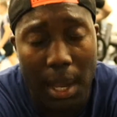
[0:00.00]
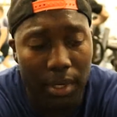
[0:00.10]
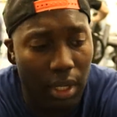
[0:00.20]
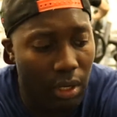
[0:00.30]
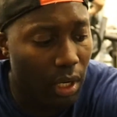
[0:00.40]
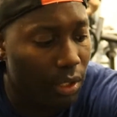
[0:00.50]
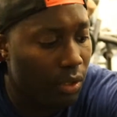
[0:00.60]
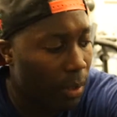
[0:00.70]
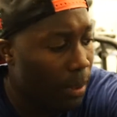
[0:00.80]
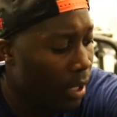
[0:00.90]
I'm gonna go close
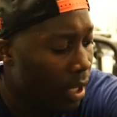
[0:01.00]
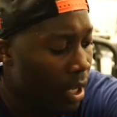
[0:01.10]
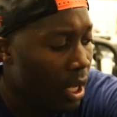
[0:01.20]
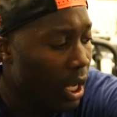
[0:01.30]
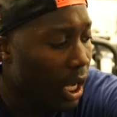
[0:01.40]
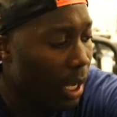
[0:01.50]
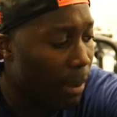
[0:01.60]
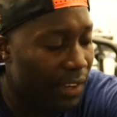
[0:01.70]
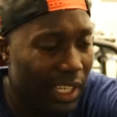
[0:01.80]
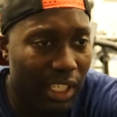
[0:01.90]
grip. I
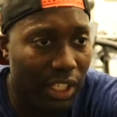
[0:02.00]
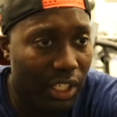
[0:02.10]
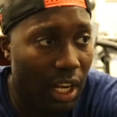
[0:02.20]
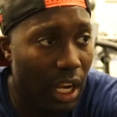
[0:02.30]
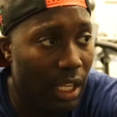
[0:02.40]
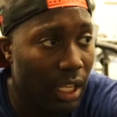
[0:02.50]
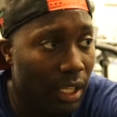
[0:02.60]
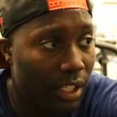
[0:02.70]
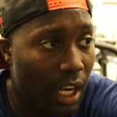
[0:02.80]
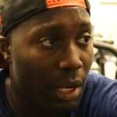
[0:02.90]
think it's just
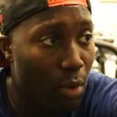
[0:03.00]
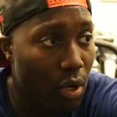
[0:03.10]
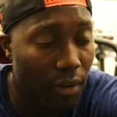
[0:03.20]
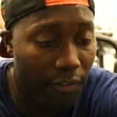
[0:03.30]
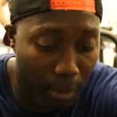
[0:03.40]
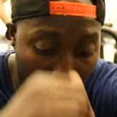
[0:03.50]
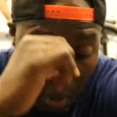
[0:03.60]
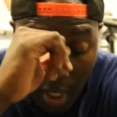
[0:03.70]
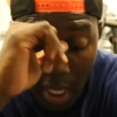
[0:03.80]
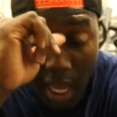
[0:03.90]
slightly more comfortable
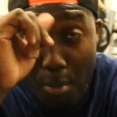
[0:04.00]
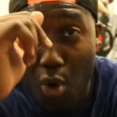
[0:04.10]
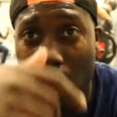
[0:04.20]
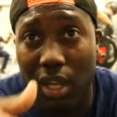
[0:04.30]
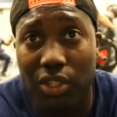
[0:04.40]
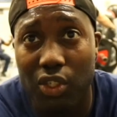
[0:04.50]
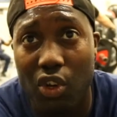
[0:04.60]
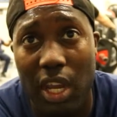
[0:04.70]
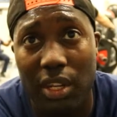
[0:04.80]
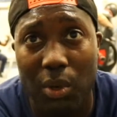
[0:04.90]
and more
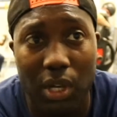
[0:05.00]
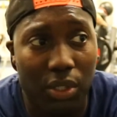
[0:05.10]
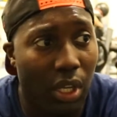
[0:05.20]
concentrated as well.